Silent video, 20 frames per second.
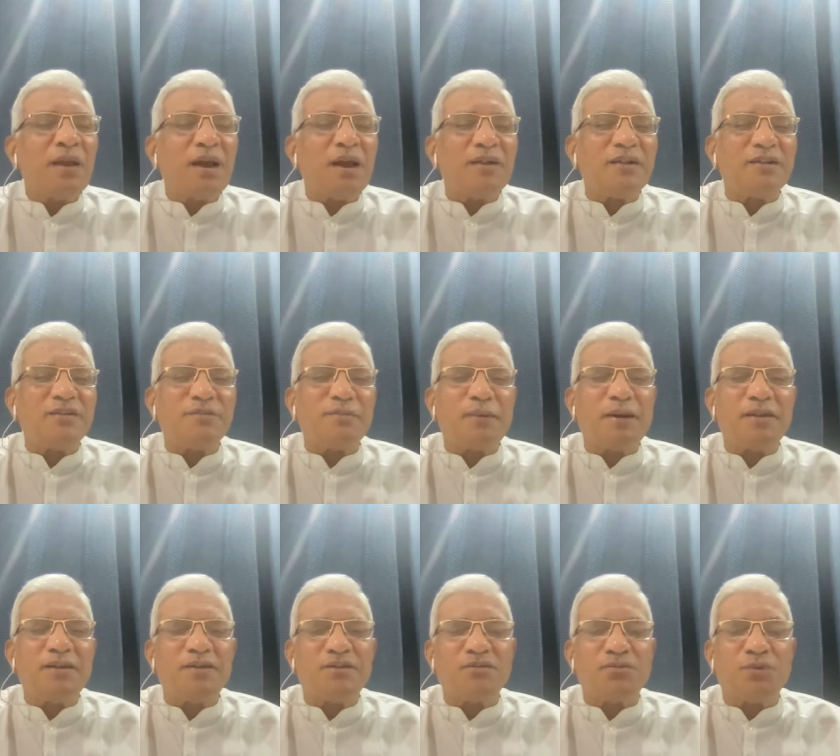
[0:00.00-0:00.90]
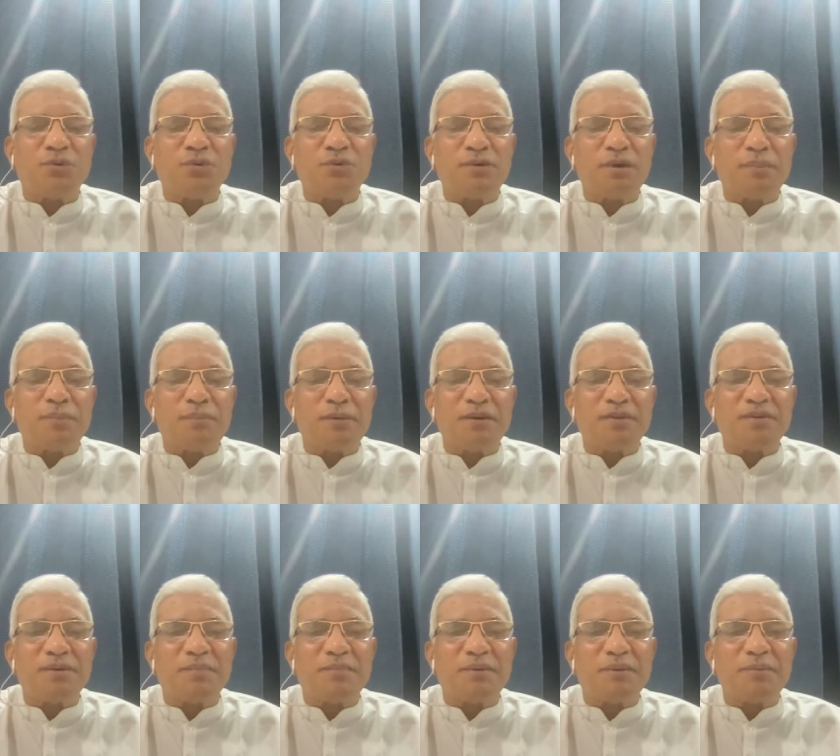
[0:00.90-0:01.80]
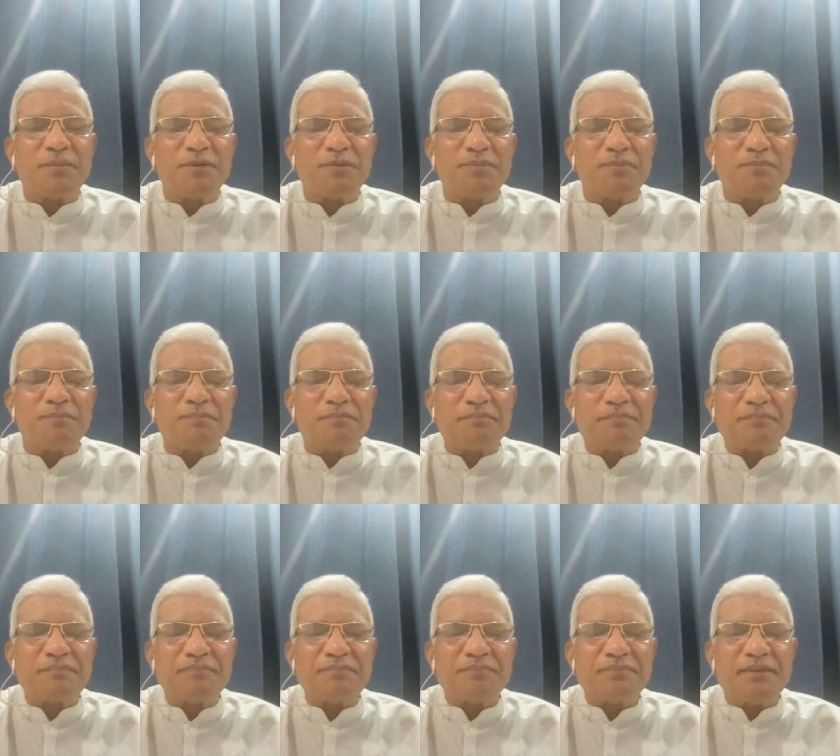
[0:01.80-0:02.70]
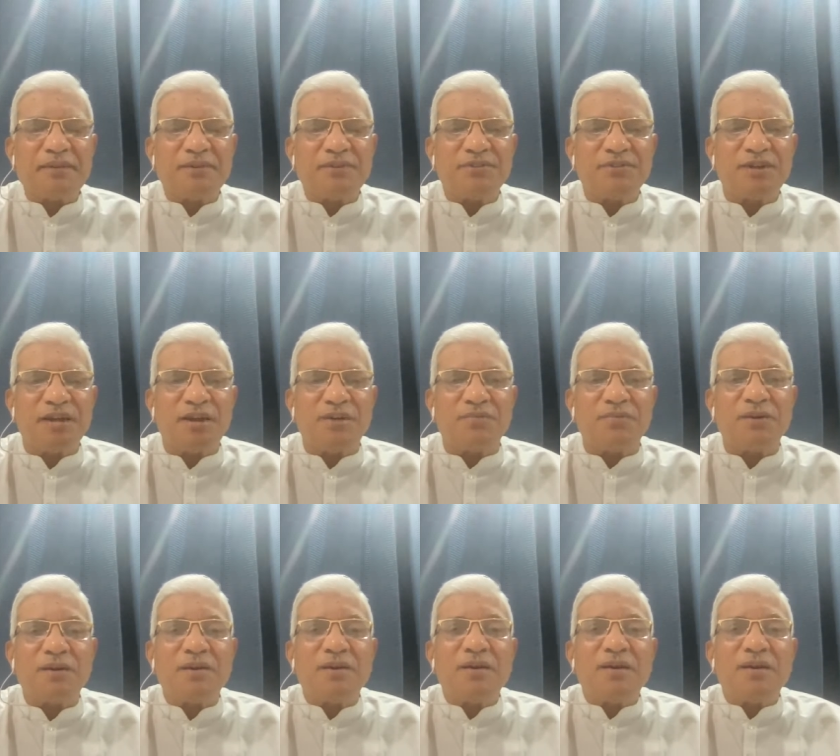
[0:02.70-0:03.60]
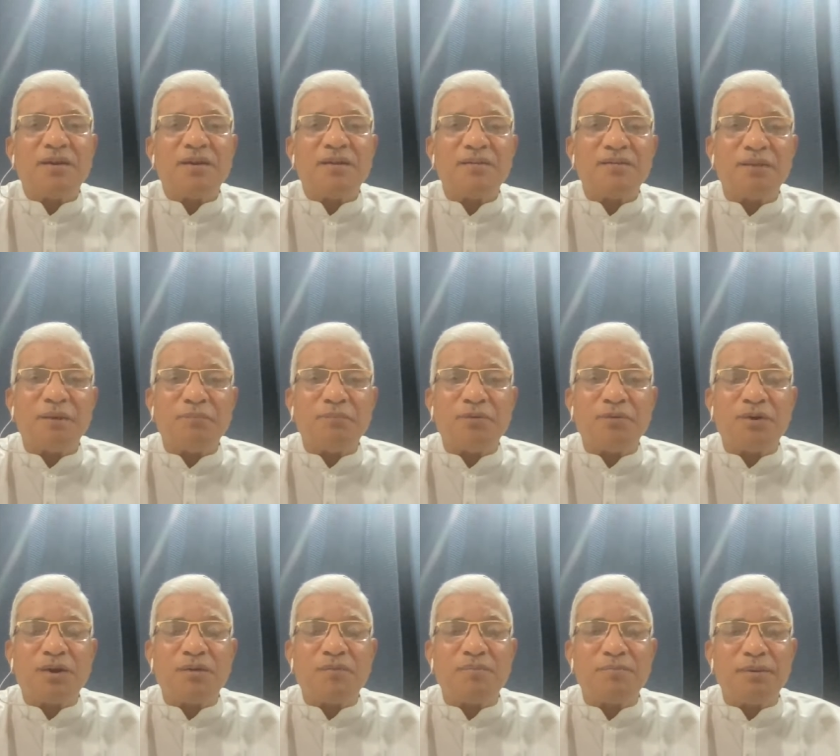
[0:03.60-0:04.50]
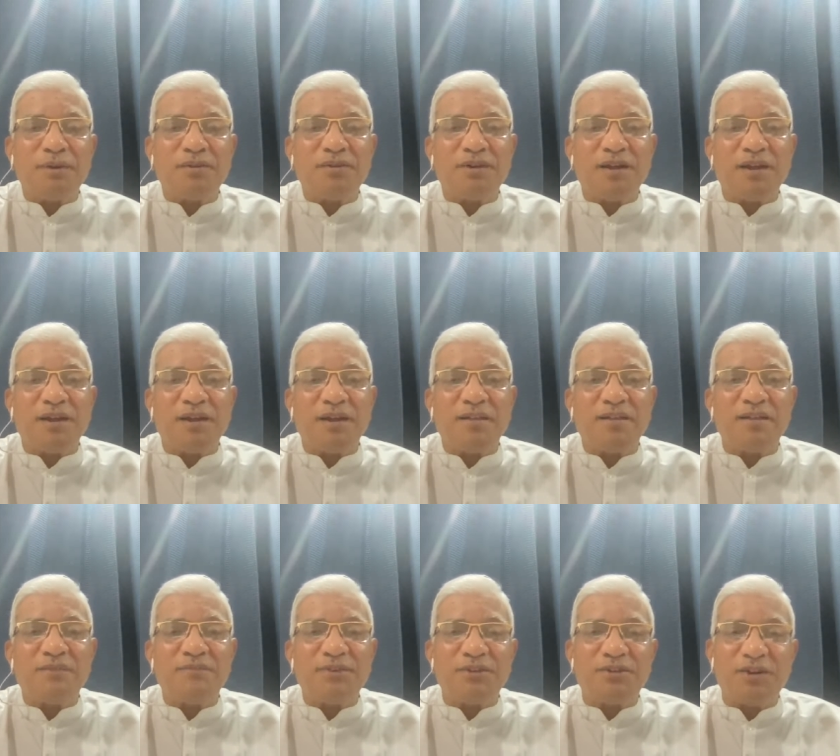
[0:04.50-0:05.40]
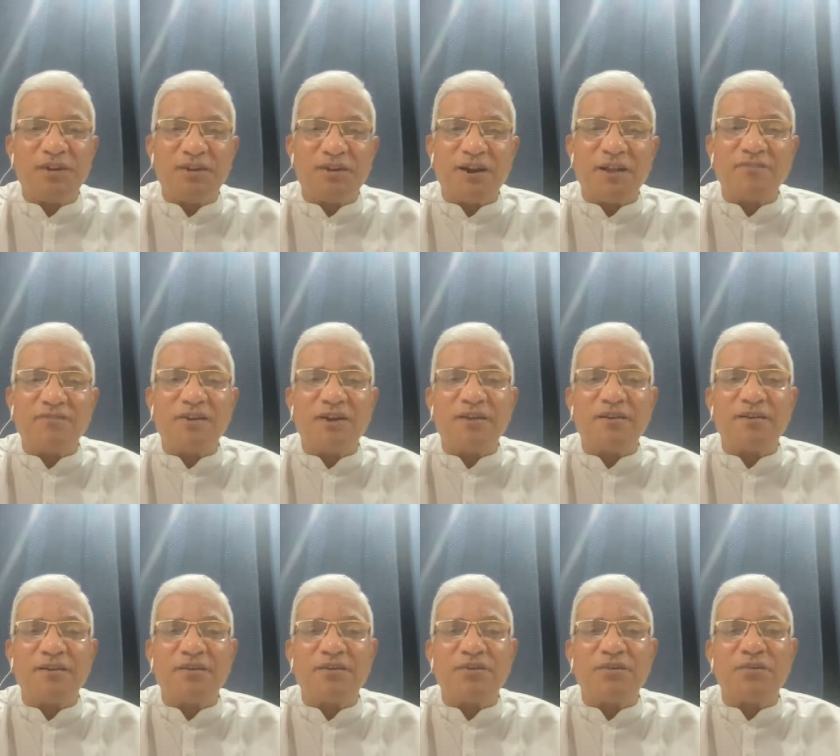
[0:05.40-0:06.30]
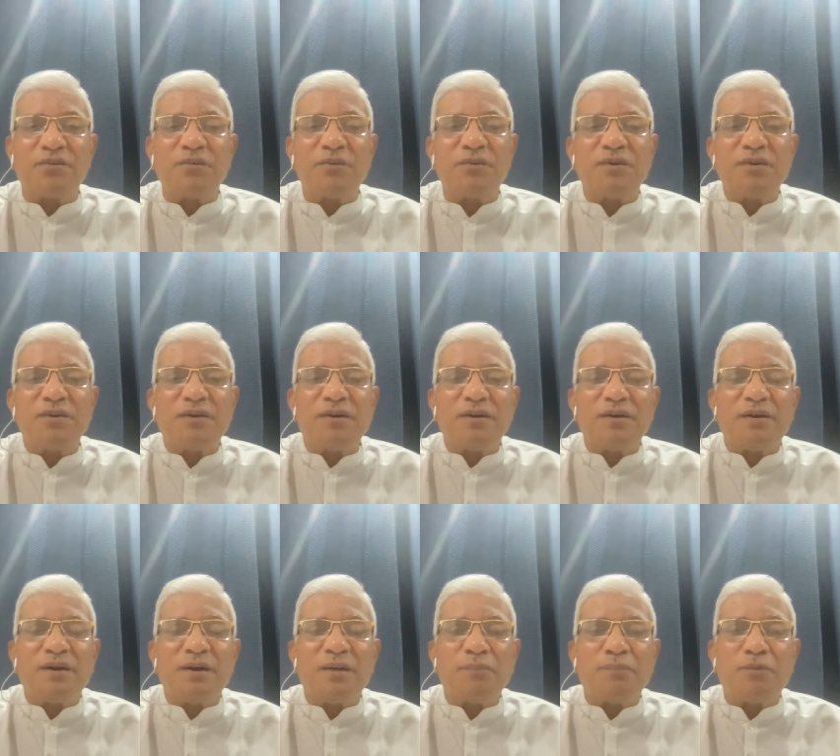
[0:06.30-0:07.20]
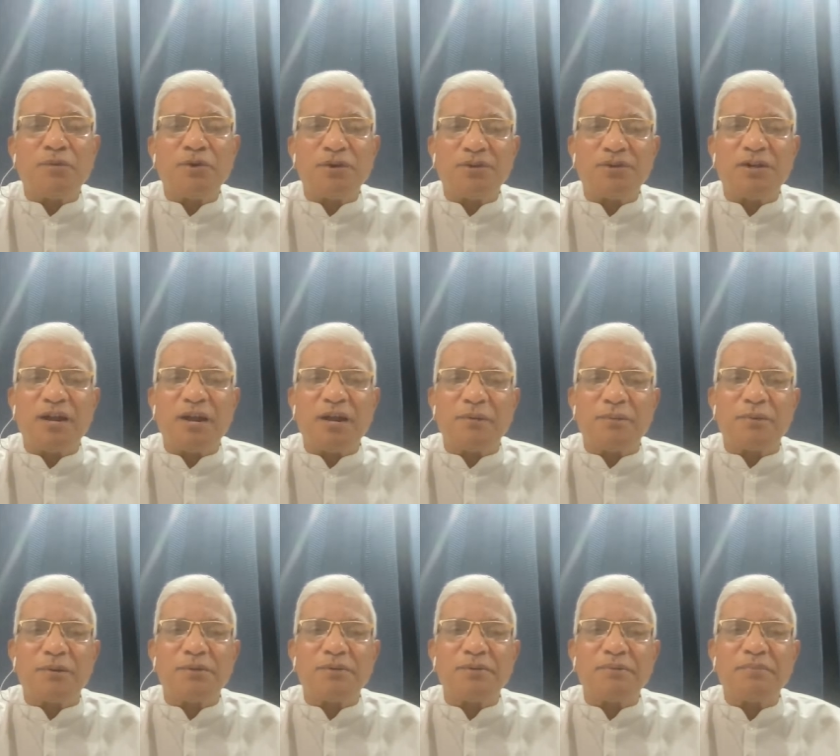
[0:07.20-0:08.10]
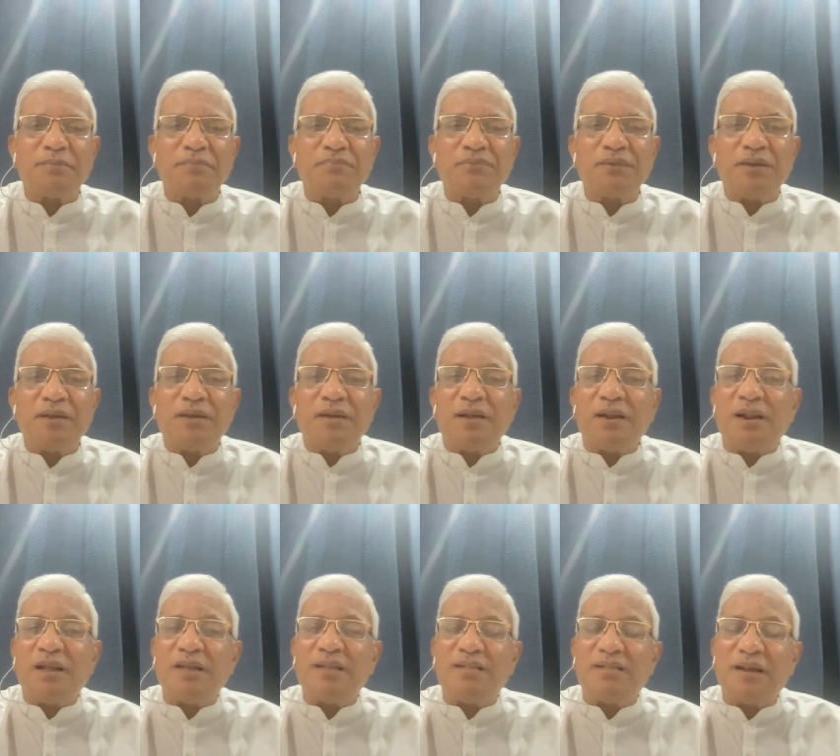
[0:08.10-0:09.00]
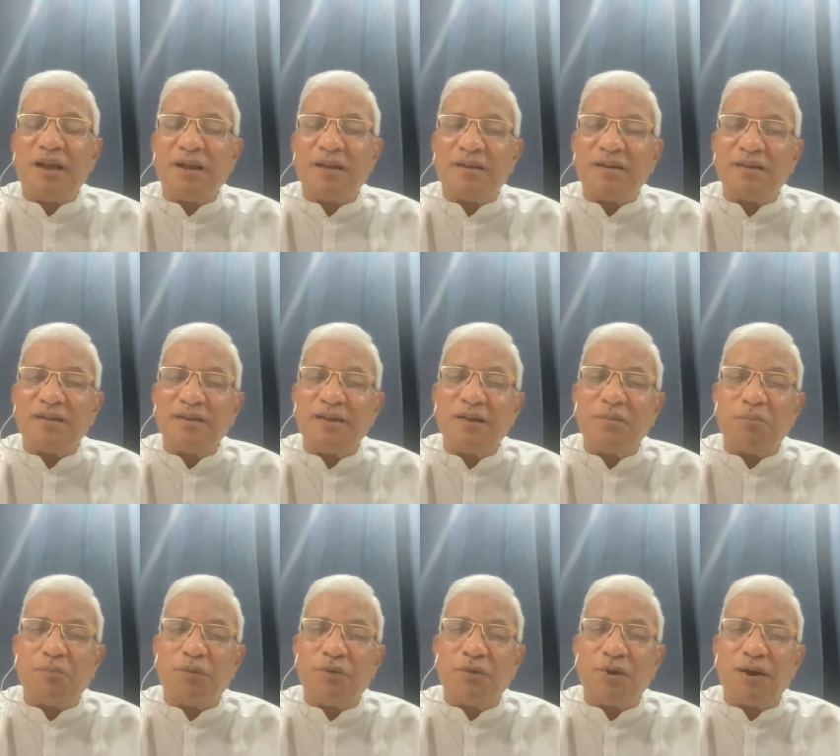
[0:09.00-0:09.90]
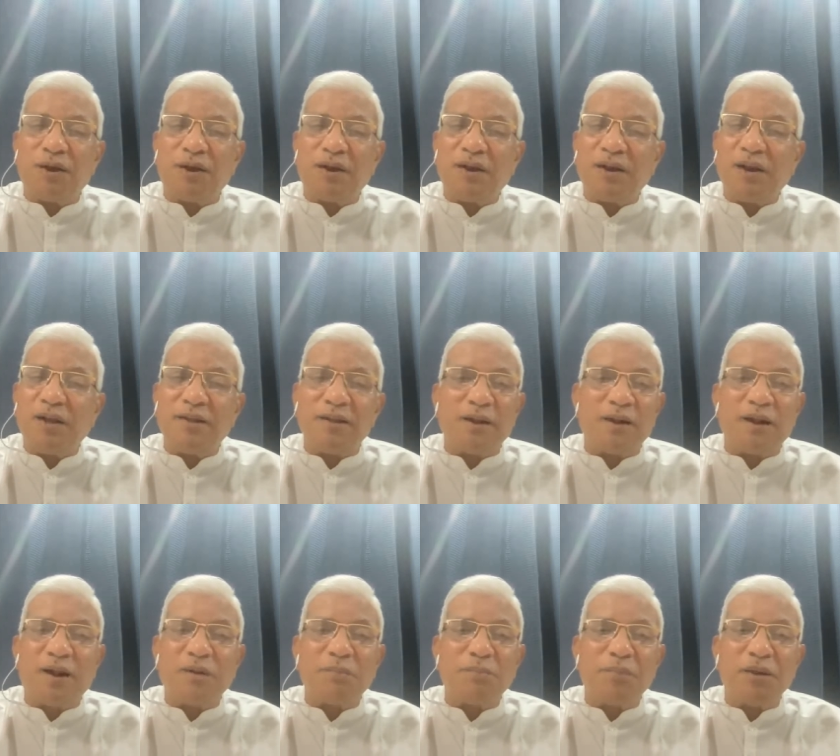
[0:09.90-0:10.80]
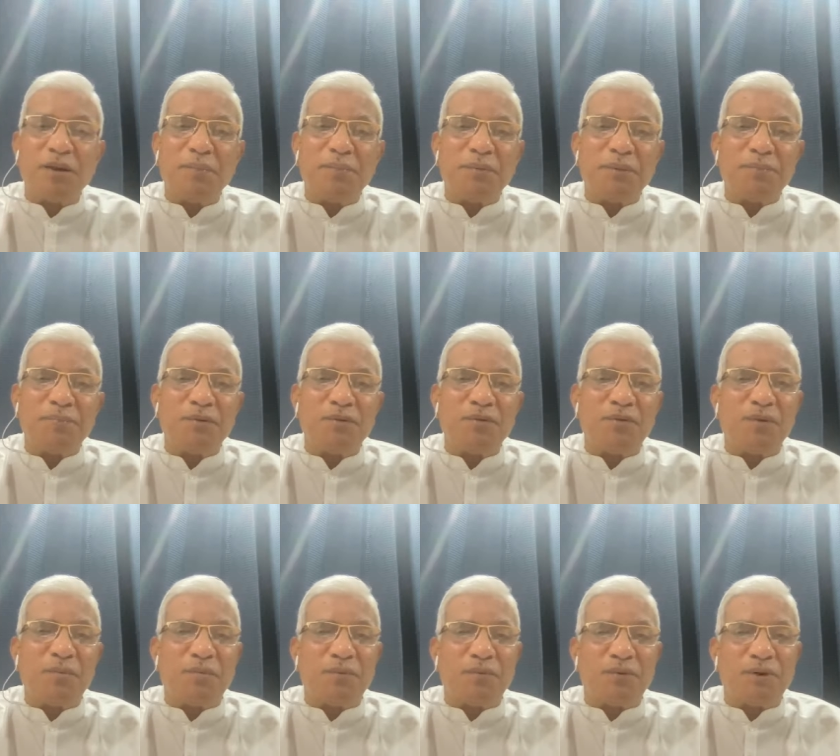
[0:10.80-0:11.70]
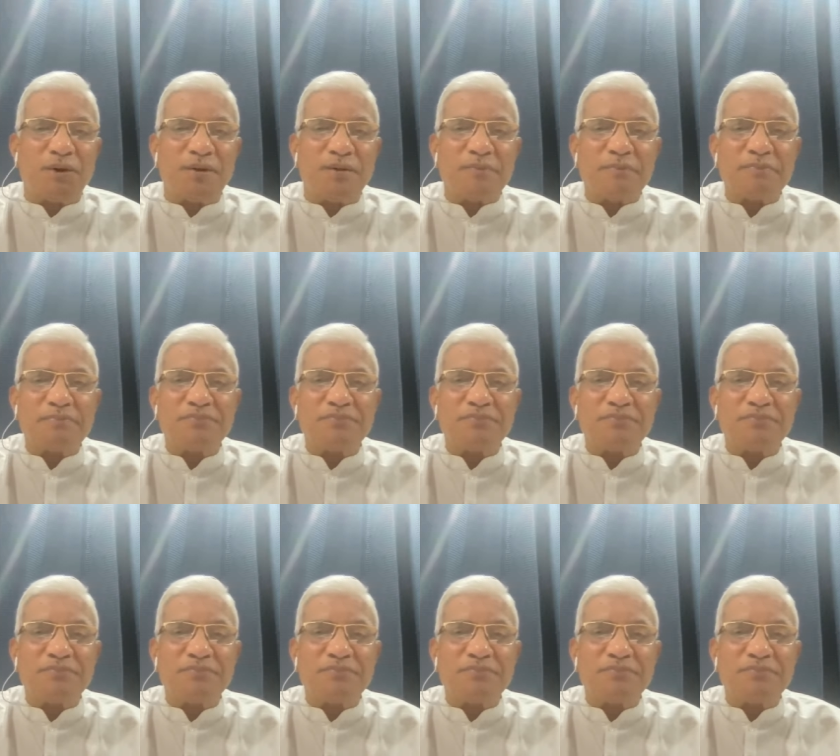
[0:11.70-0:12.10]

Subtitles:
And this man just goes and picks up from his shelf the book of Mircea Eliade, which he translated into a Polish language. Like that in Poland, and then not many people know about it.